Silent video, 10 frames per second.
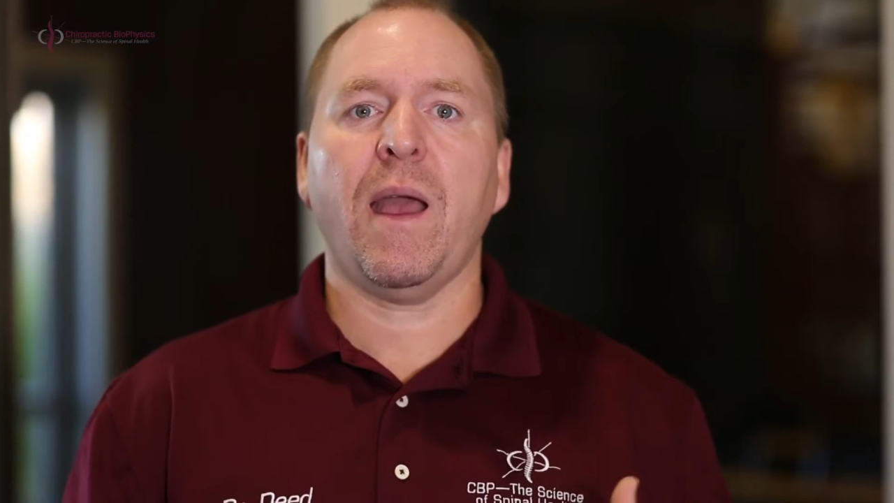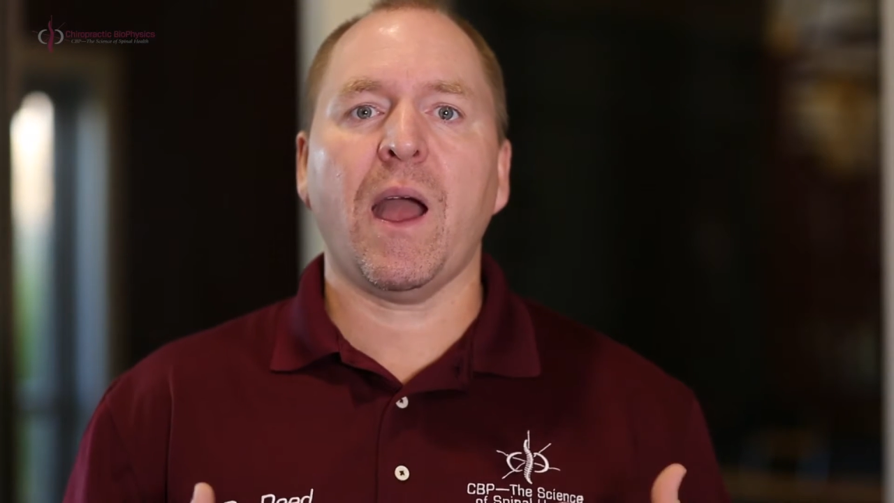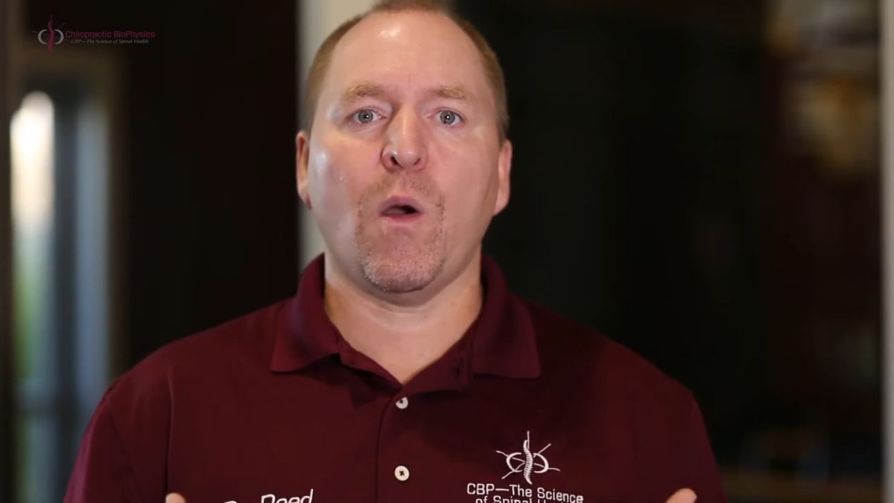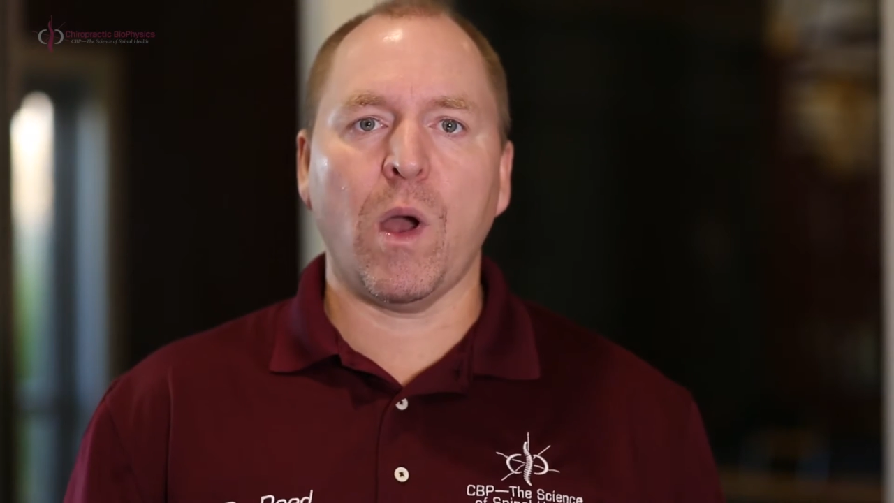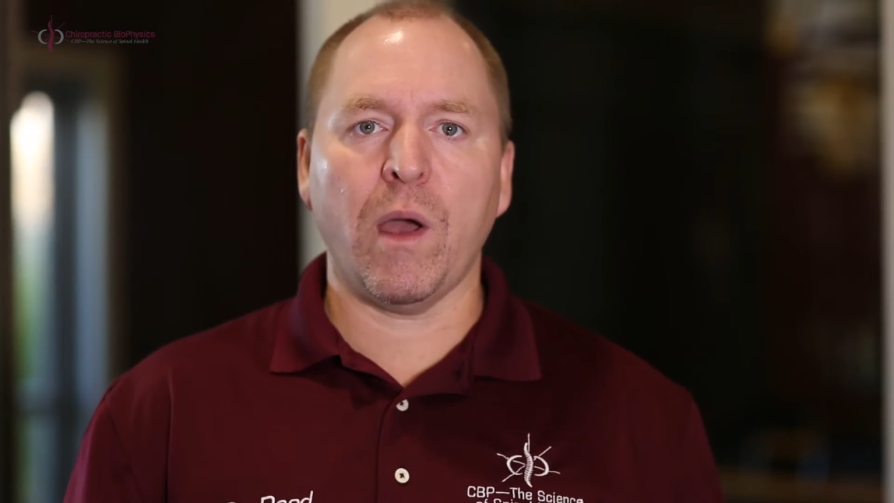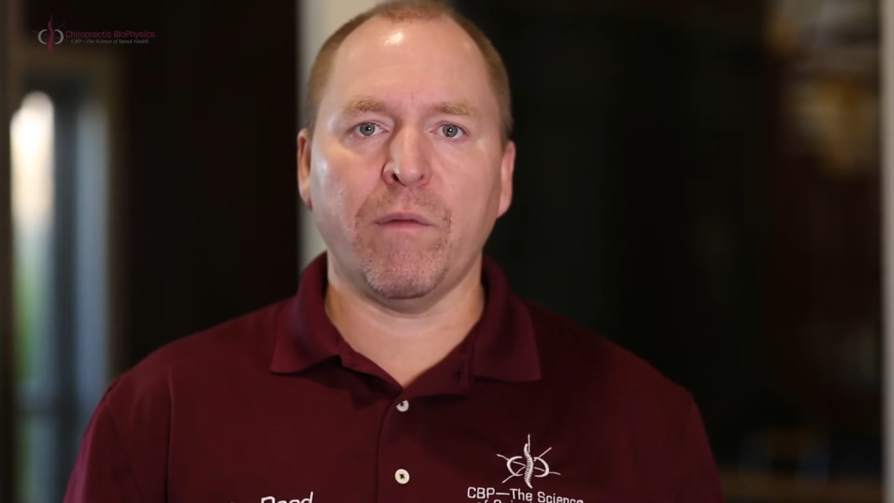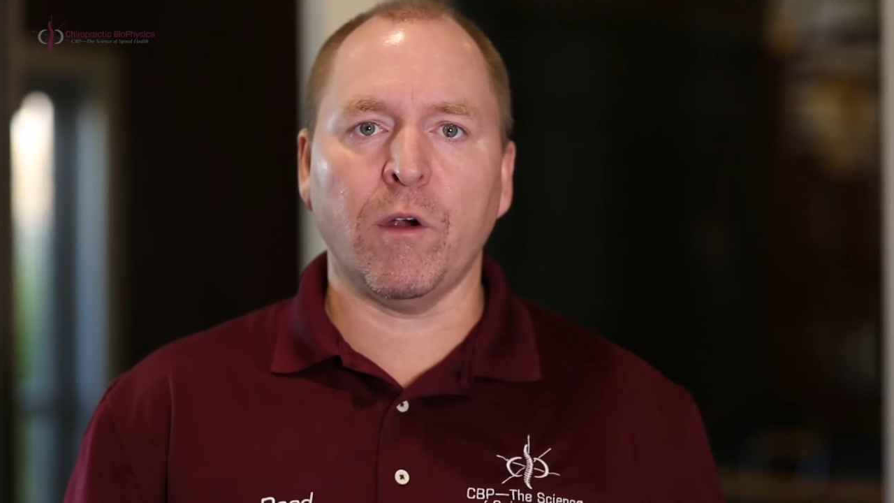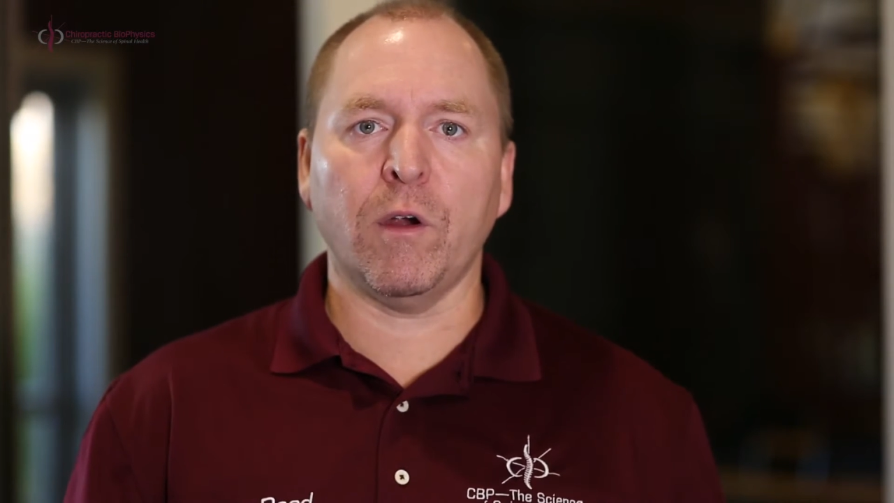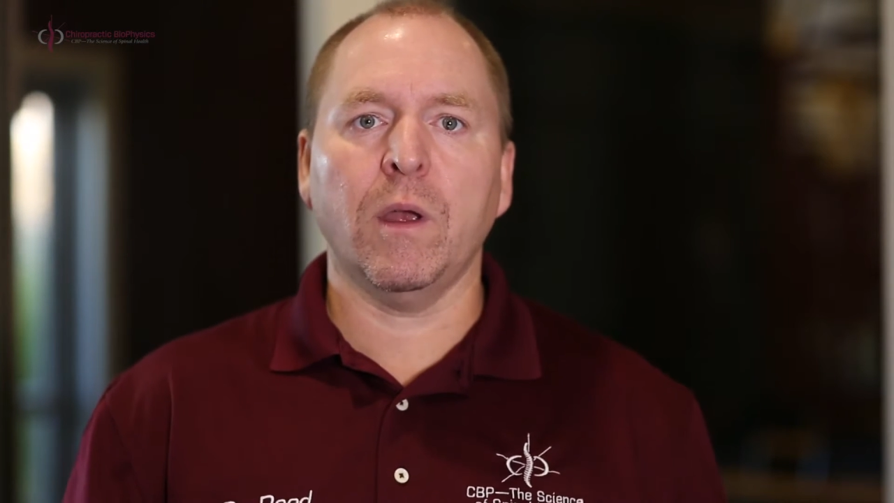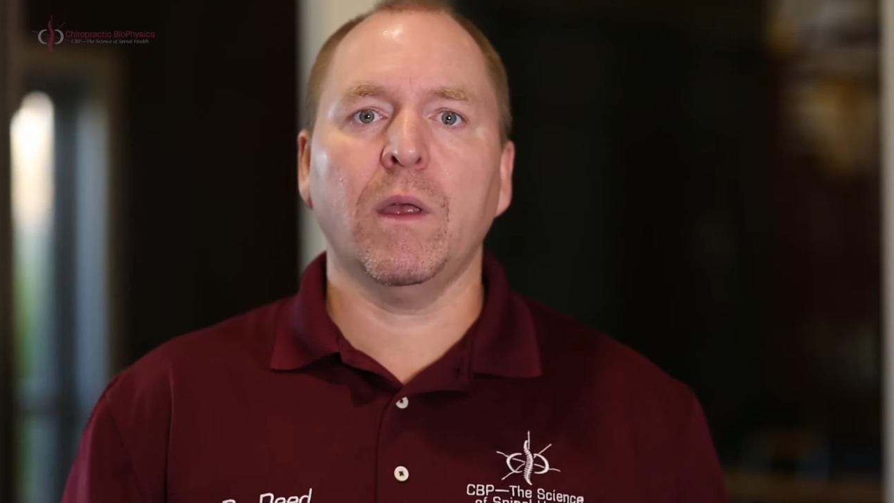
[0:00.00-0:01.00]

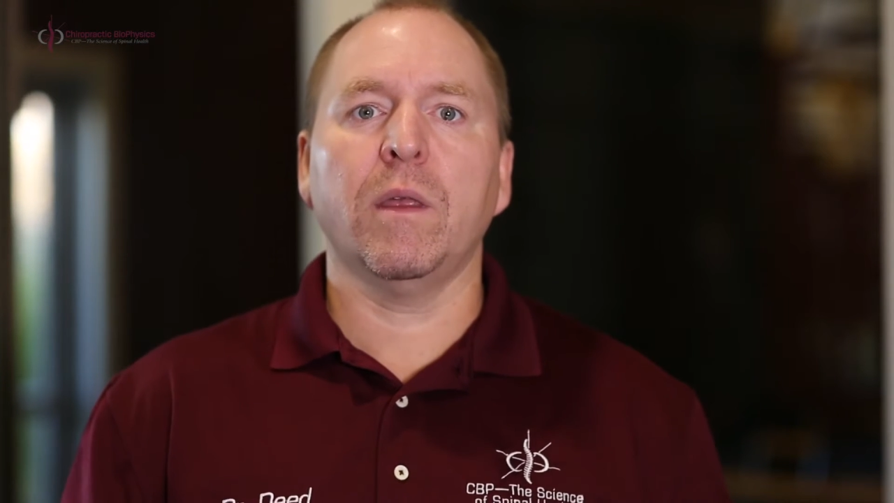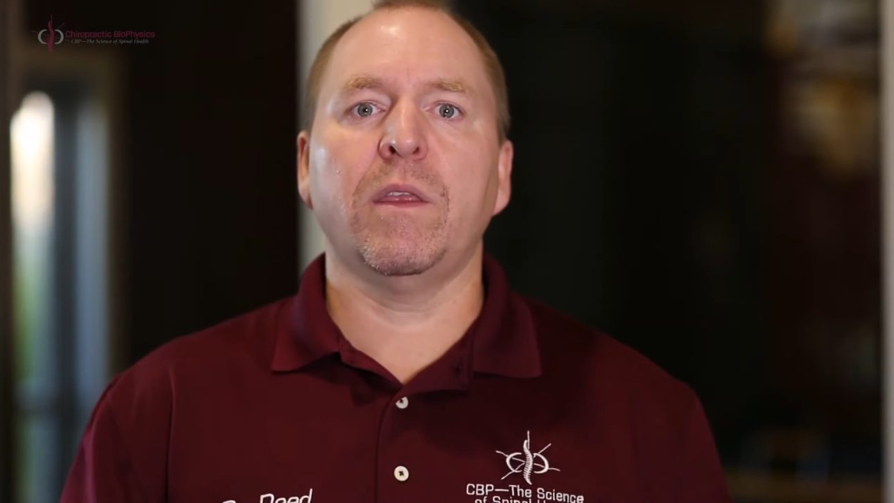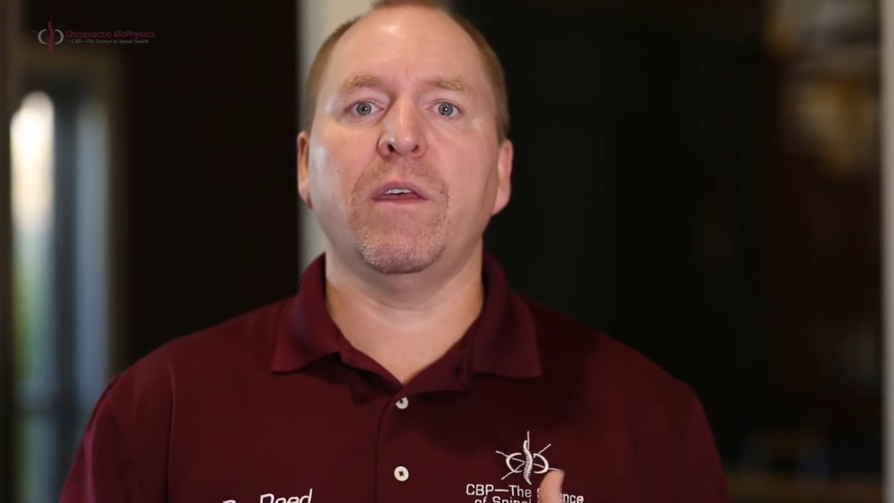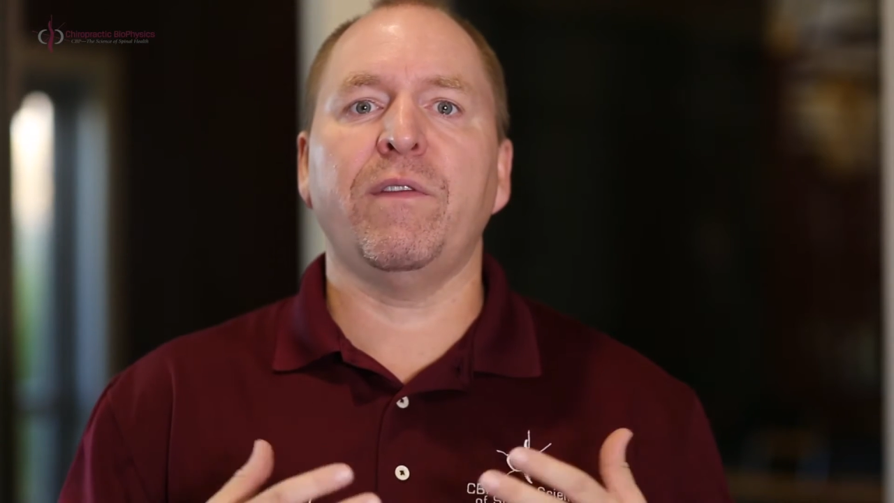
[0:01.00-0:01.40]
However, the